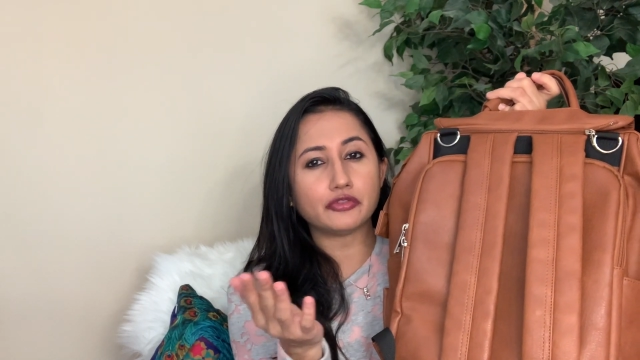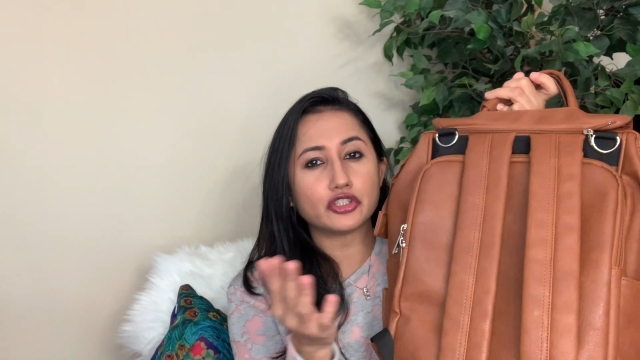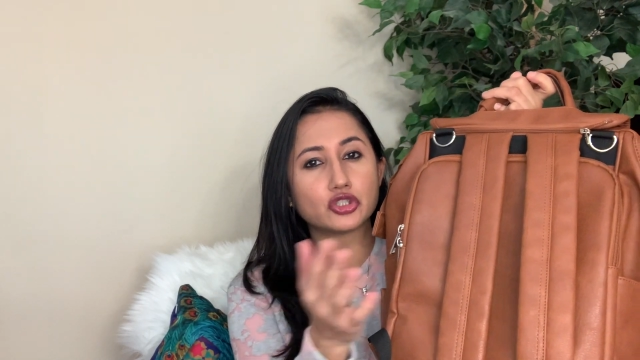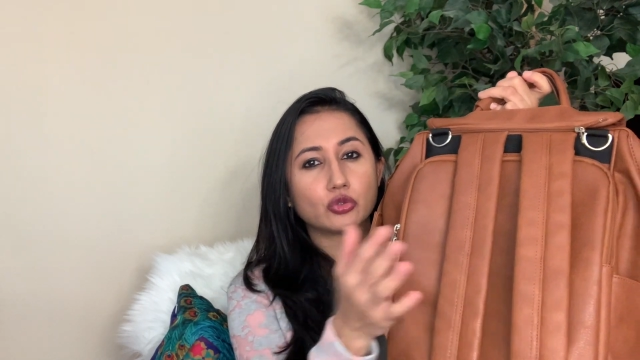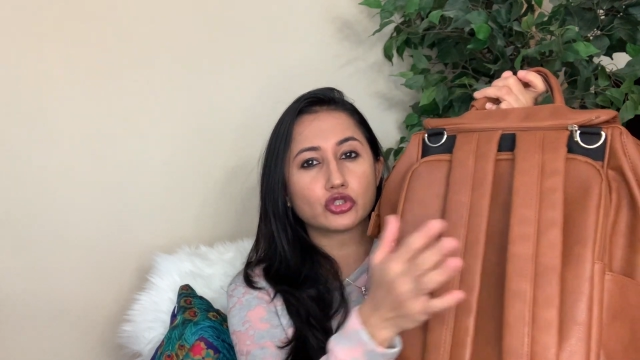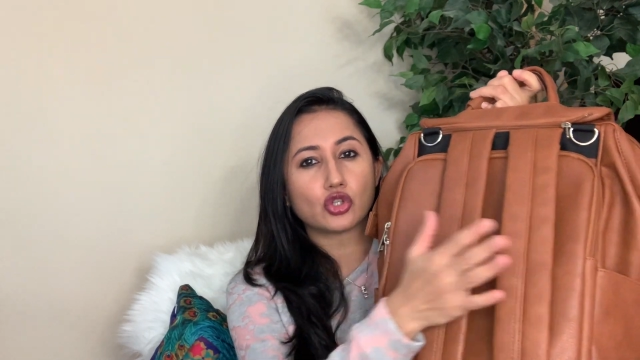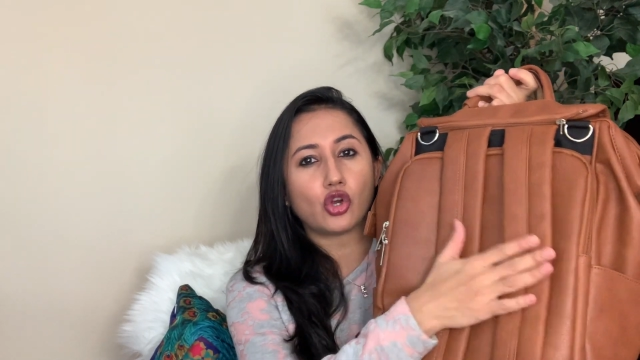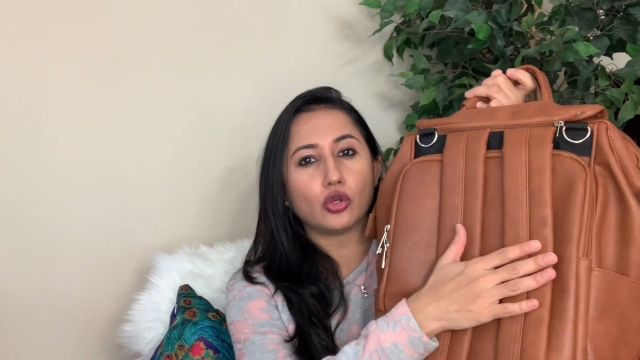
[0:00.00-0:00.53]
And
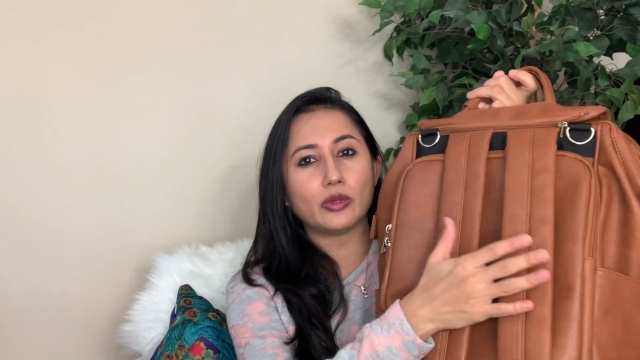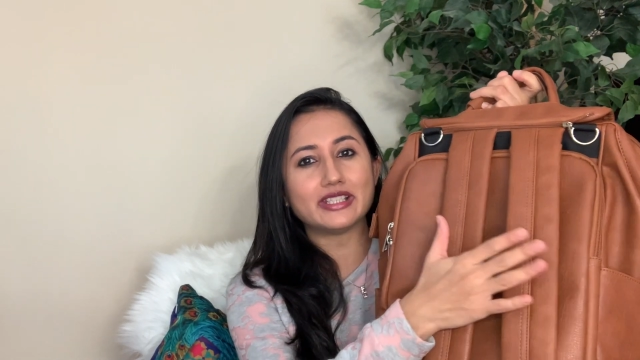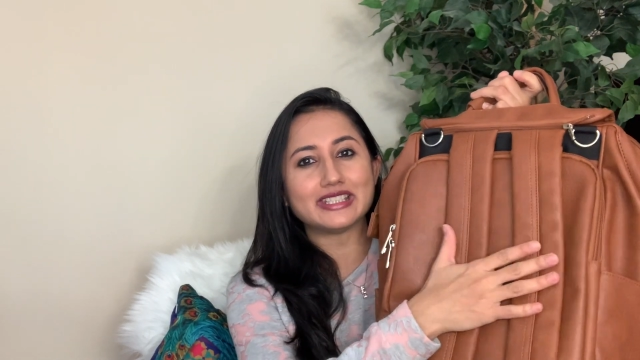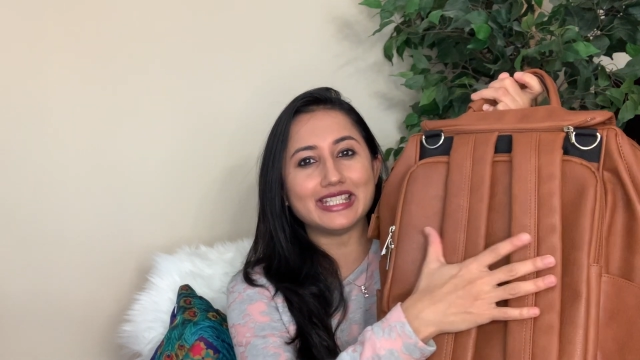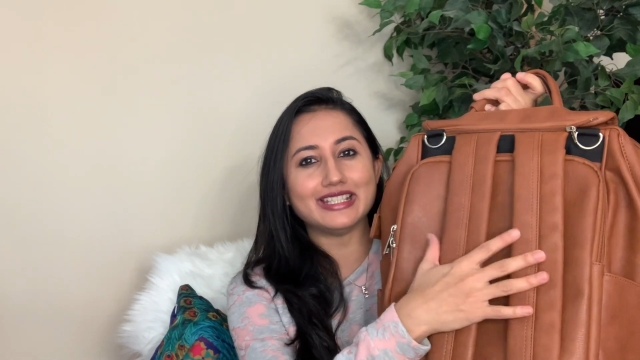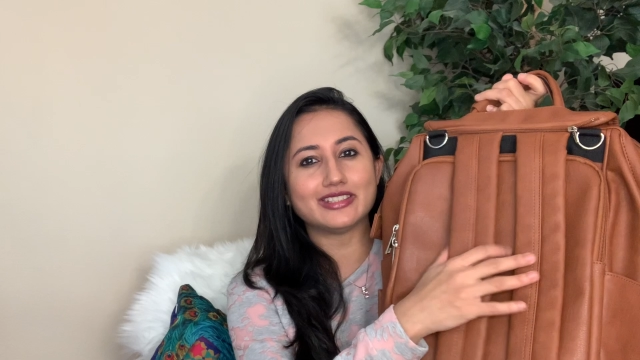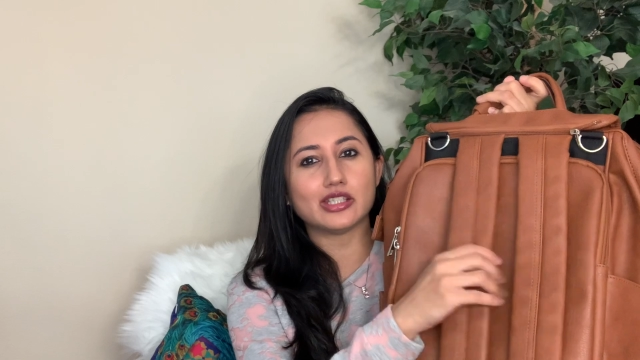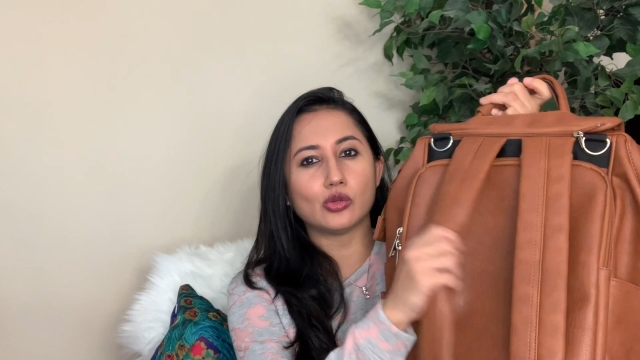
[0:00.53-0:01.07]
so it's always
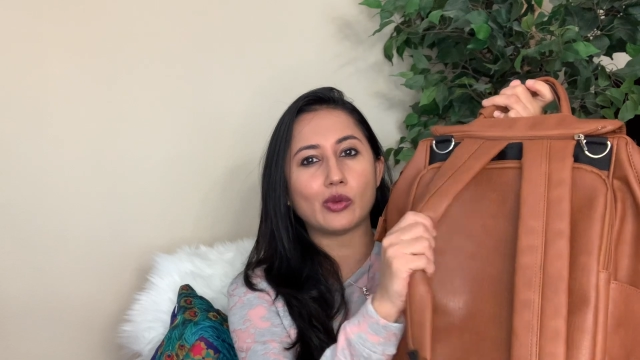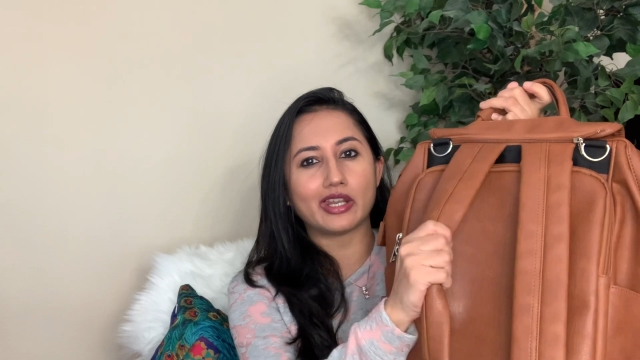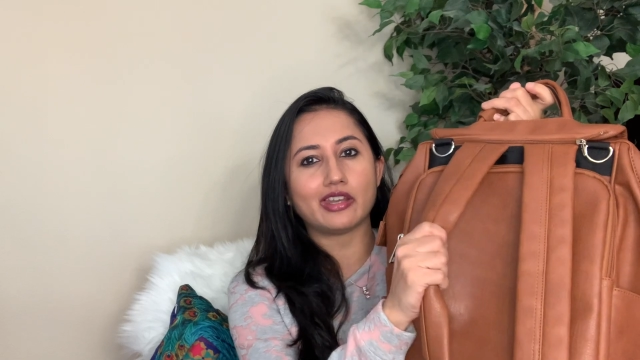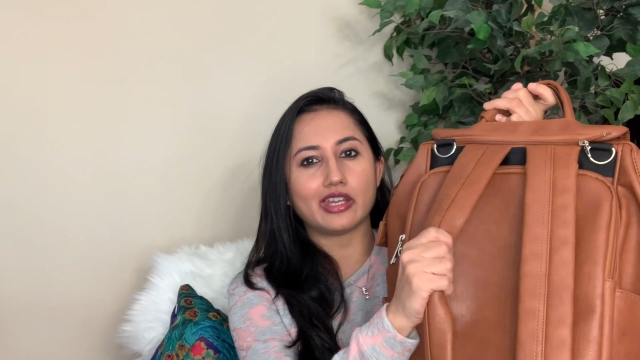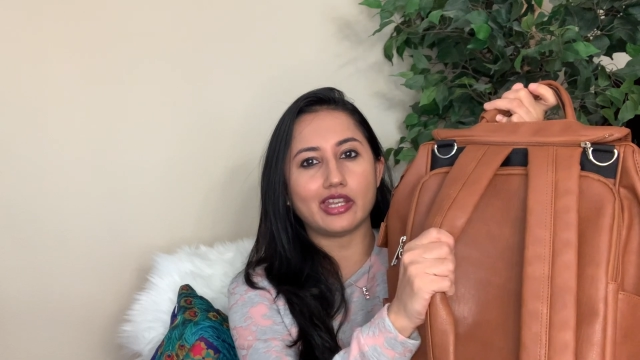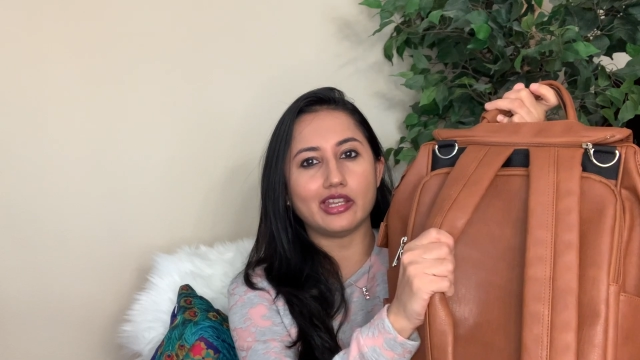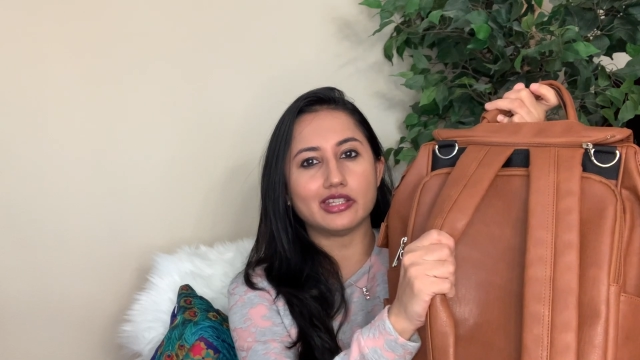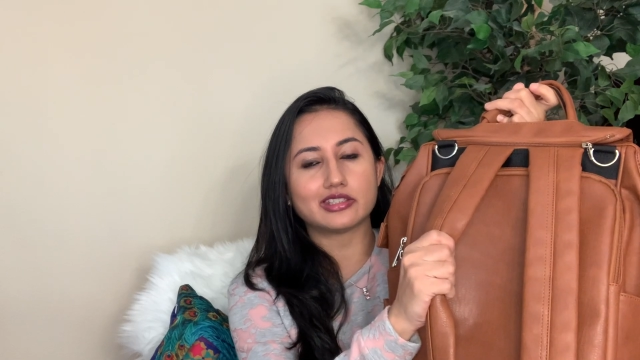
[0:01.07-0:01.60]
easier when
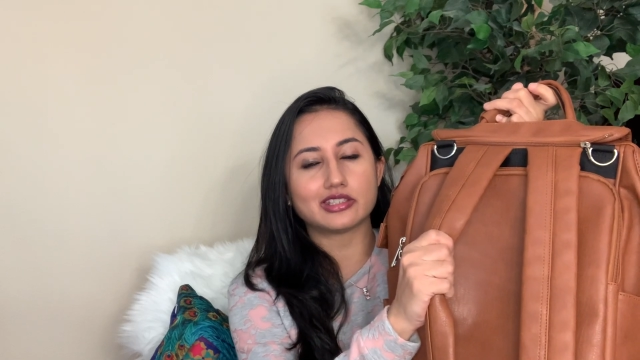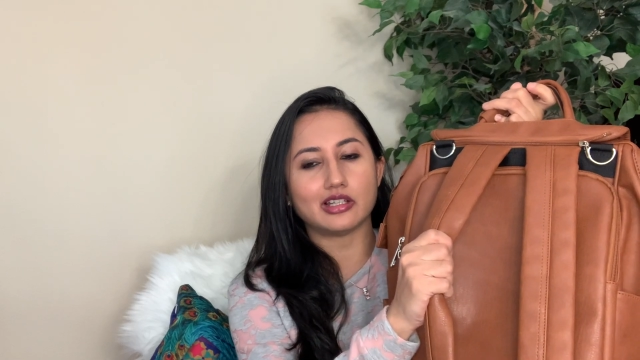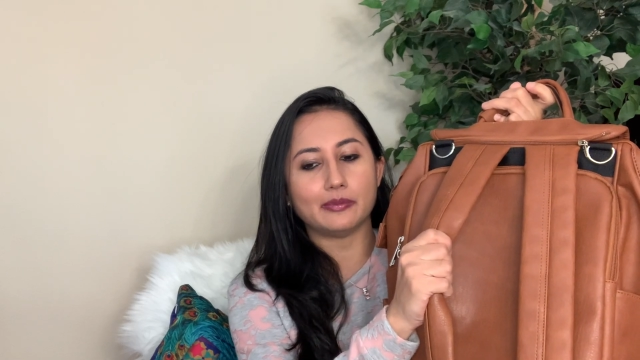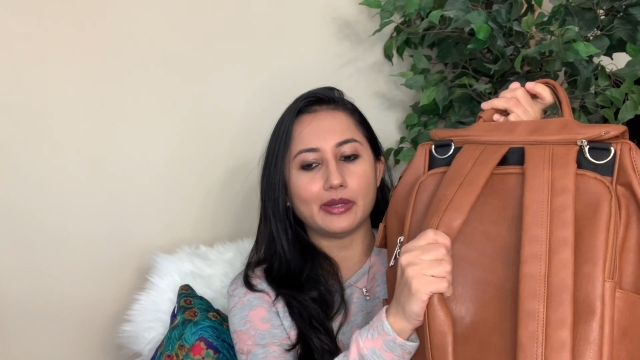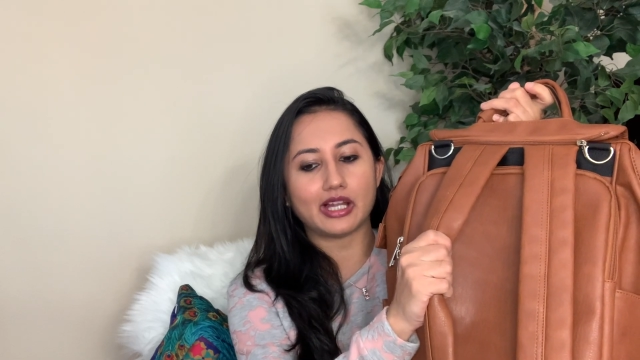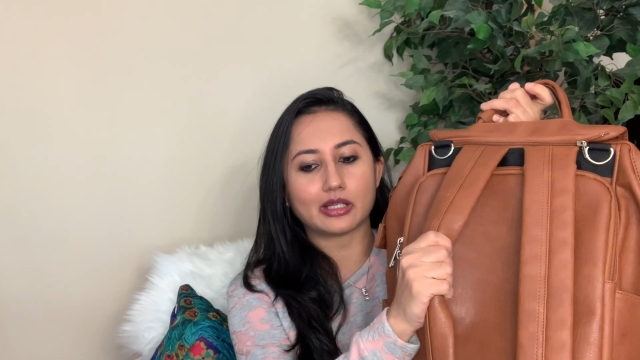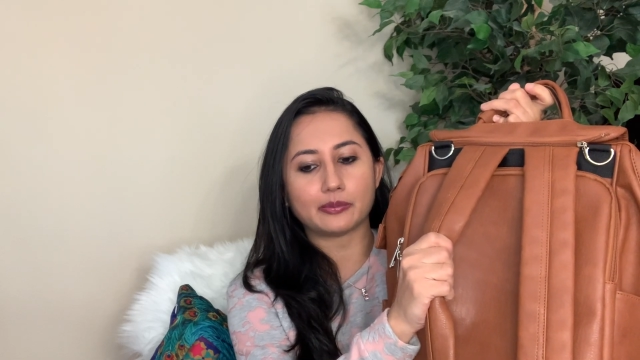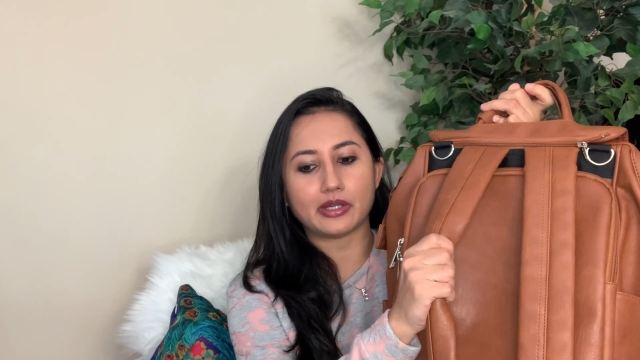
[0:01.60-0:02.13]
it is a
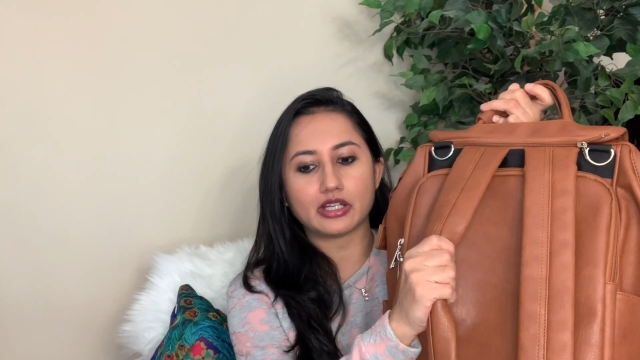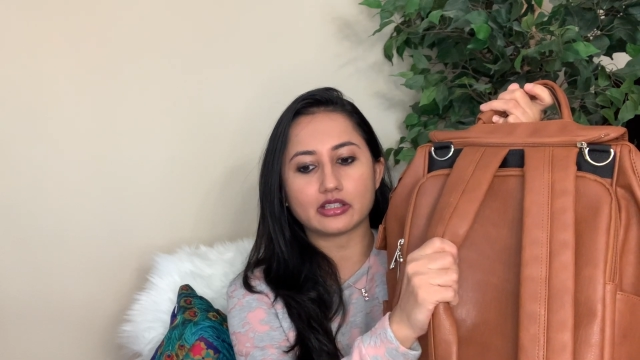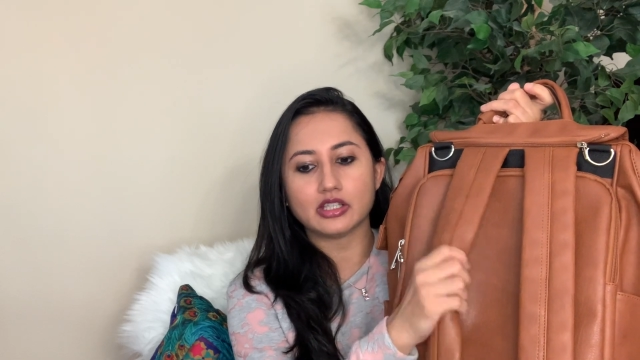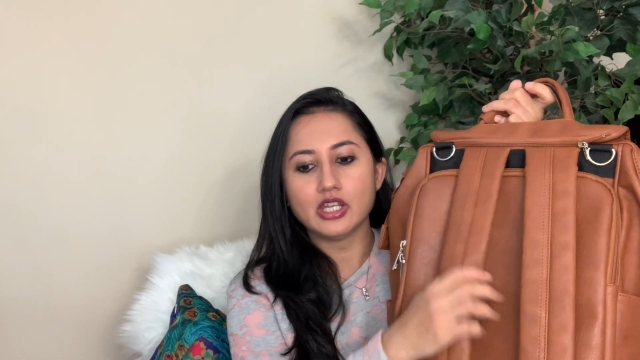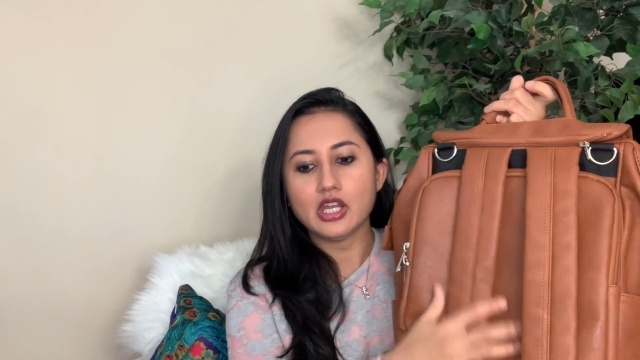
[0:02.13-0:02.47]
backpack.